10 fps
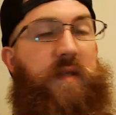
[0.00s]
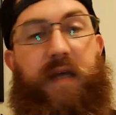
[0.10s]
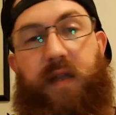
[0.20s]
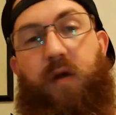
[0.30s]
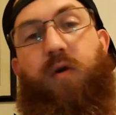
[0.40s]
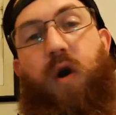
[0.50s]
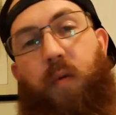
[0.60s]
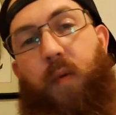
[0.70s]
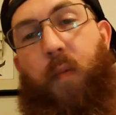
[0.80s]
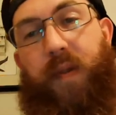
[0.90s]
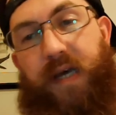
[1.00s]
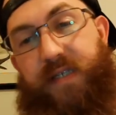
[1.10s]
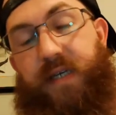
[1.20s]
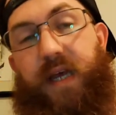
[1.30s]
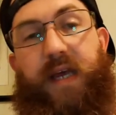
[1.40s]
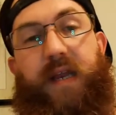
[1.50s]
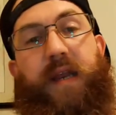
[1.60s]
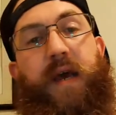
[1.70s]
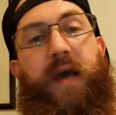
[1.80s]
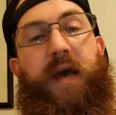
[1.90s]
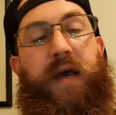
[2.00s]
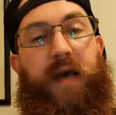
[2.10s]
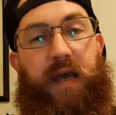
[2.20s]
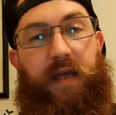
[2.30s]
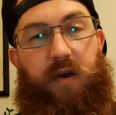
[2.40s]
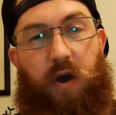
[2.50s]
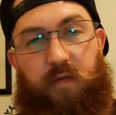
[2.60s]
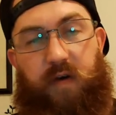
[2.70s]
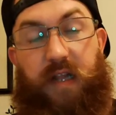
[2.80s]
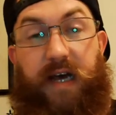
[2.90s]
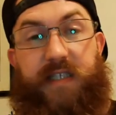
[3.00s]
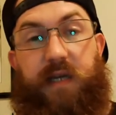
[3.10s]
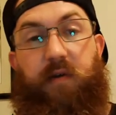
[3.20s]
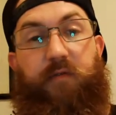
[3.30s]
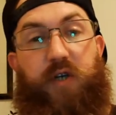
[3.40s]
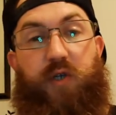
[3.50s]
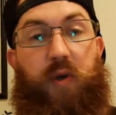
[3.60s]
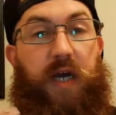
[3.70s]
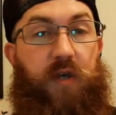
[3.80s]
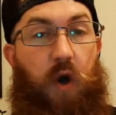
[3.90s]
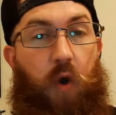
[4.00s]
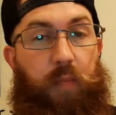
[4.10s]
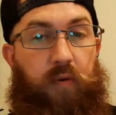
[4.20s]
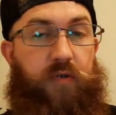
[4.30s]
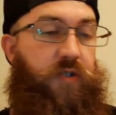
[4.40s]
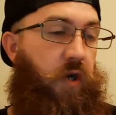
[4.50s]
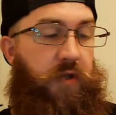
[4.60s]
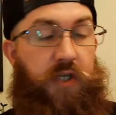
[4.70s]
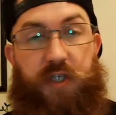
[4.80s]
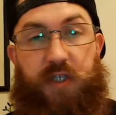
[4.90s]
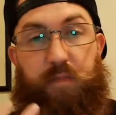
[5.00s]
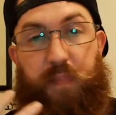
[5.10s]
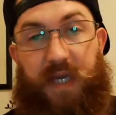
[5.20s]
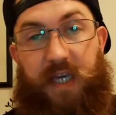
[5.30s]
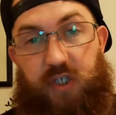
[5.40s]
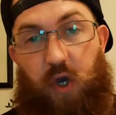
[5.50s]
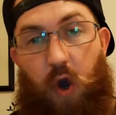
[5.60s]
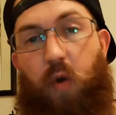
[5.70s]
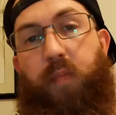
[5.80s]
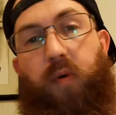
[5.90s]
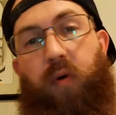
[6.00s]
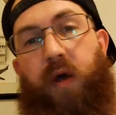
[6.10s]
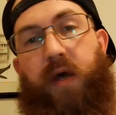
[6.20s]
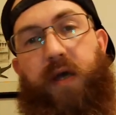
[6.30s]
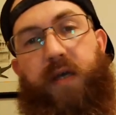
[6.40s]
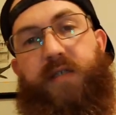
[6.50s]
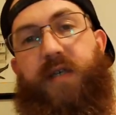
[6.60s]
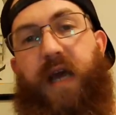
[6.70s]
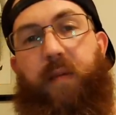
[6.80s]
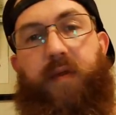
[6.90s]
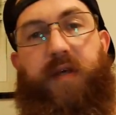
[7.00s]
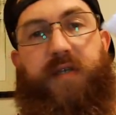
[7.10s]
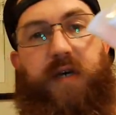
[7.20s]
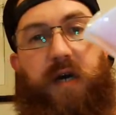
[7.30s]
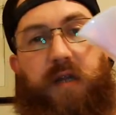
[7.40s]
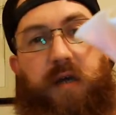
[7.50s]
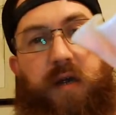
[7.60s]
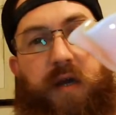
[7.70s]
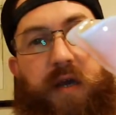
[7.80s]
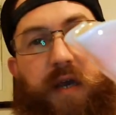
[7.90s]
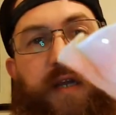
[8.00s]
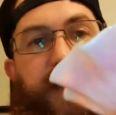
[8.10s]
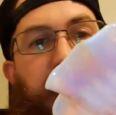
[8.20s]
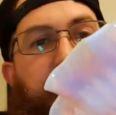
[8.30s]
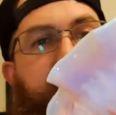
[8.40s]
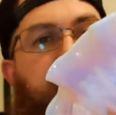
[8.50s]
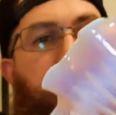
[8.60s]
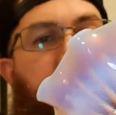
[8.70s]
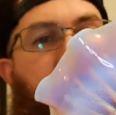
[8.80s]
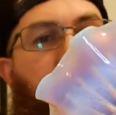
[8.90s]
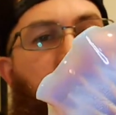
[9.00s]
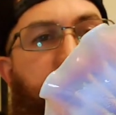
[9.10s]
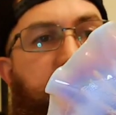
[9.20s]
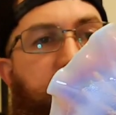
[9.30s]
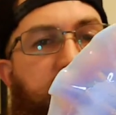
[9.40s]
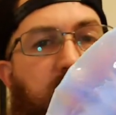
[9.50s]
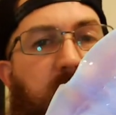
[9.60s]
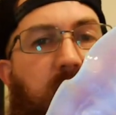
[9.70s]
they don't call them opalescent. In carnival glass, they refer to it as opal. So this is peach opal is the name of this color. It is absolutely gorgeous.